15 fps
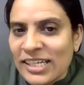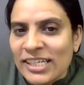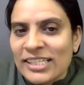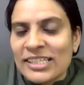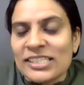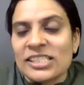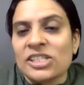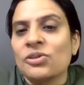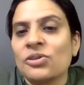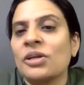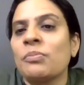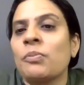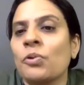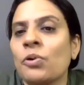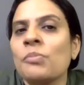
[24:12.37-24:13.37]
This is on
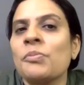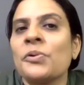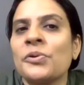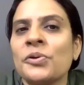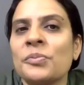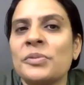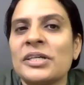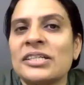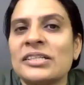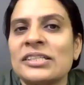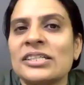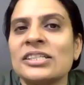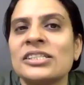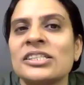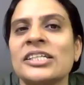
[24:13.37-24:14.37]
pro bono
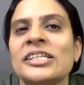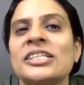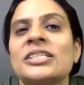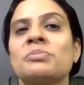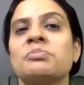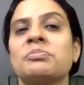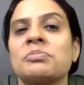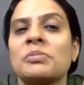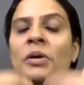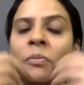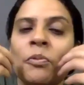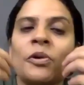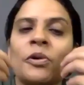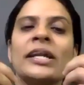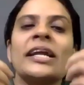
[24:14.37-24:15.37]
basis. She's
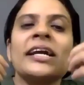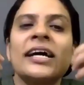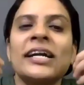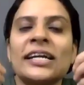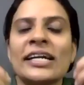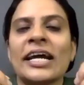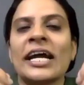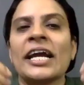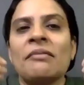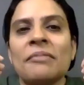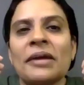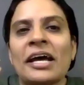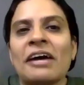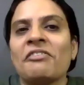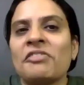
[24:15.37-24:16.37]
putting her time,
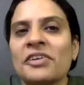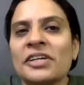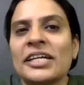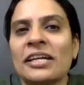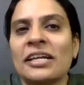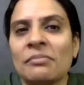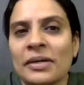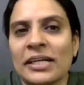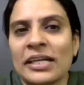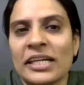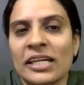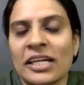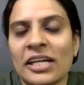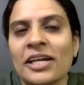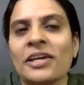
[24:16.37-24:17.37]
effort, and money
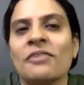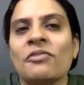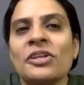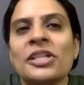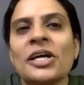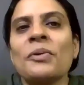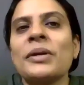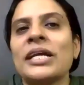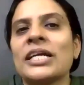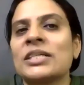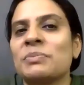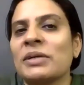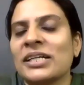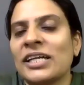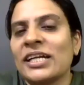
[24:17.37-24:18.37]
without
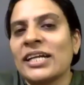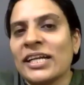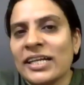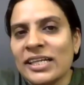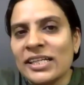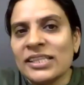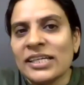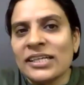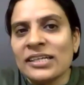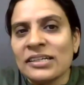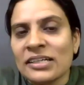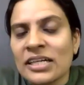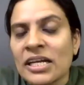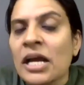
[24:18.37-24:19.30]
expecting anything and